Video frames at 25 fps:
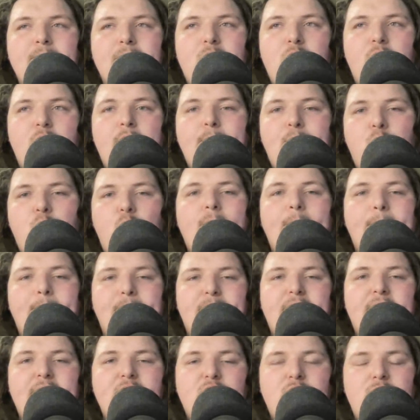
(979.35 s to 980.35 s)

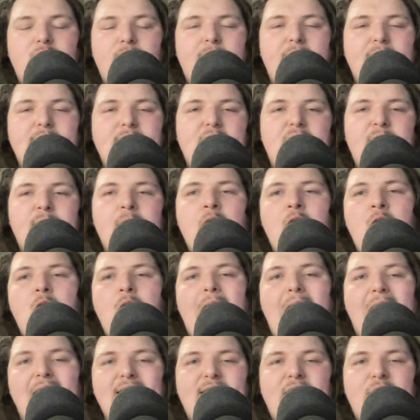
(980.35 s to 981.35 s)
important piece to an NBA team
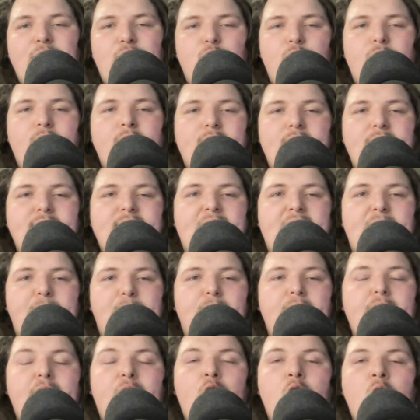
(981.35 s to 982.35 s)
as a 3-and-D
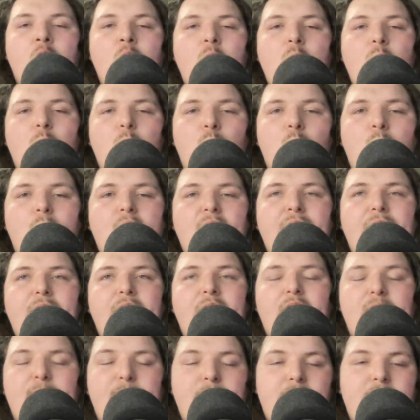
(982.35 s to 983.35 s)
type player with
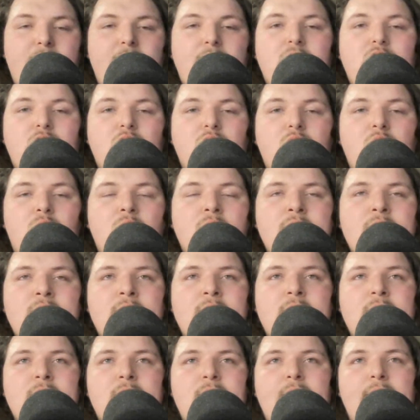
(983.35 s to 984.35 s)
an ability to
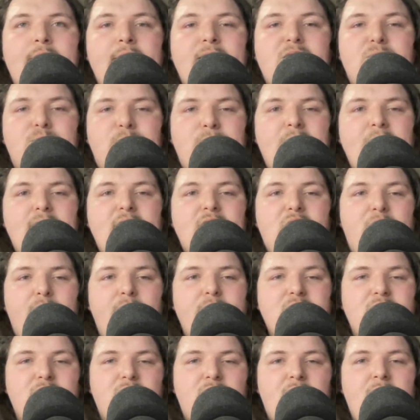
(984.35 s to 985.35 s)
expand his
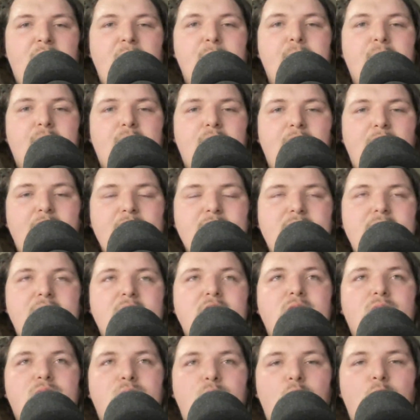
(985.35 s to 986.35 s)
offensive game because
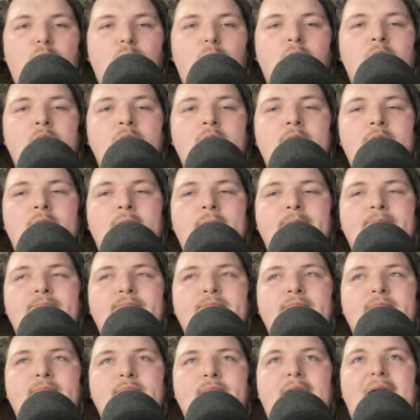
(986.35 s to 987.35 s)
he's more
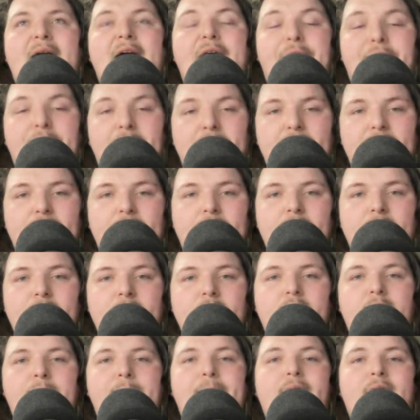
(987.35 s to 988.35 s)
athletic
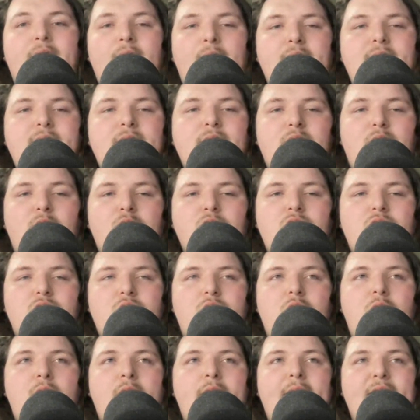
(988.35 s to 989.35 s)
and because he
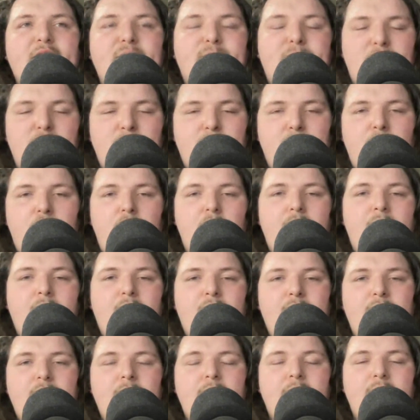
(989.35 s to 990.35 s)
also has better ball
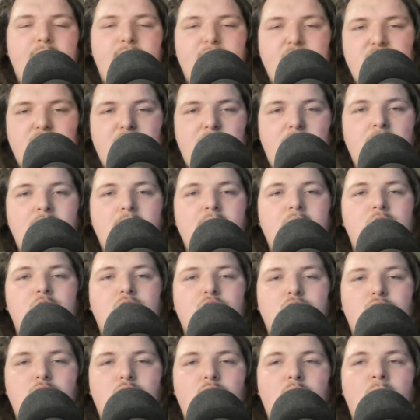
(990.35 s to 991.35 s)
handling and vision
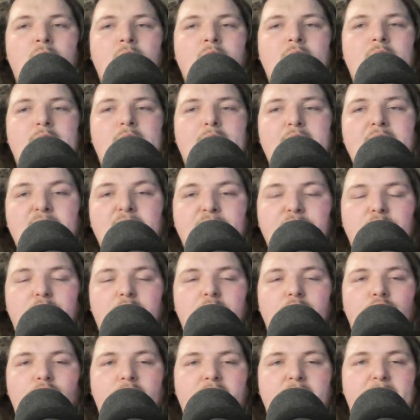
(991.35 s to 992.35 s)
to, if you're
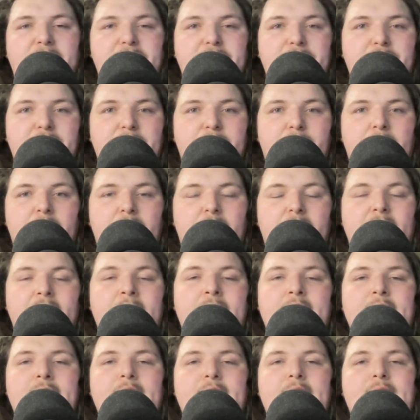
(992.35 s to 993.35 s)
going to run him off the three-point
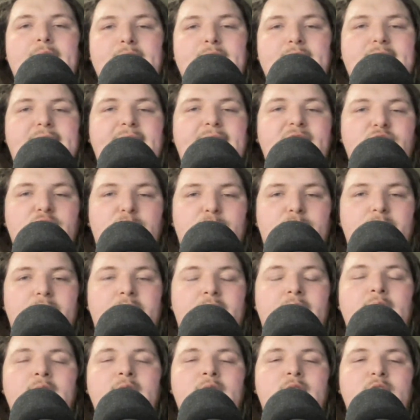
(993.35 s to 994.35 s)
line, you can take a dribble
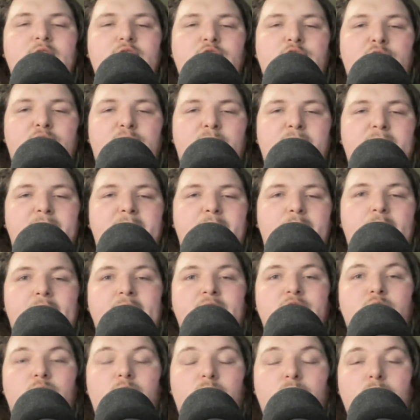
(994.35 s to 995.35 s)
in, shoot from the
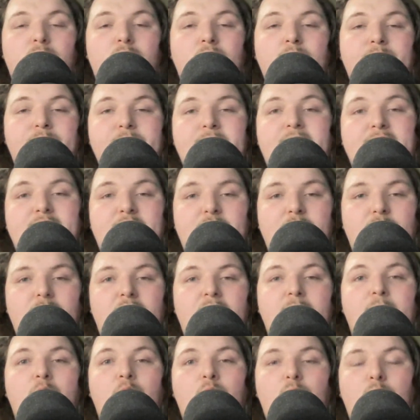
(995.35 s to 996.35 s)
mid-range, or get to the
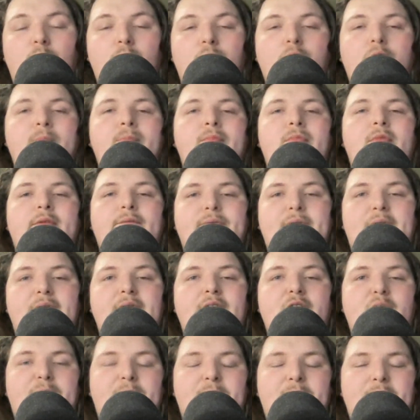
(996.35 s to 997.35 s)
rim, or
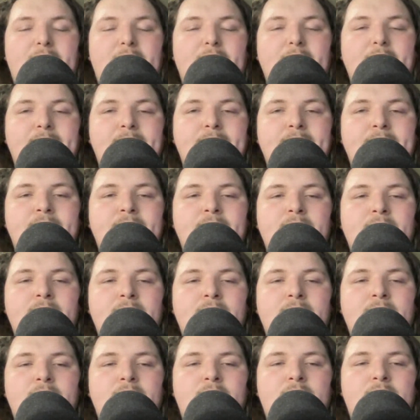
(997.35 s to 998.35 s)
find the open man
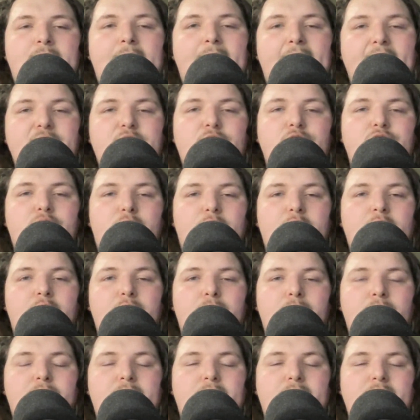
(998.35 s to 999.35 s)
as you're starting
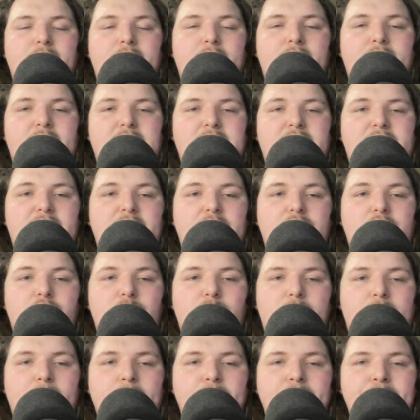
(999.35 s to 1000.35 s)
to rotate defensively
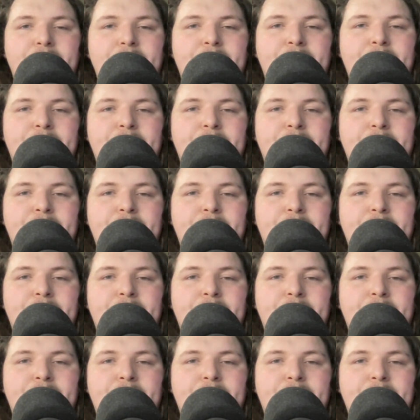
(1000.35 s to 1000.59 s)
to him.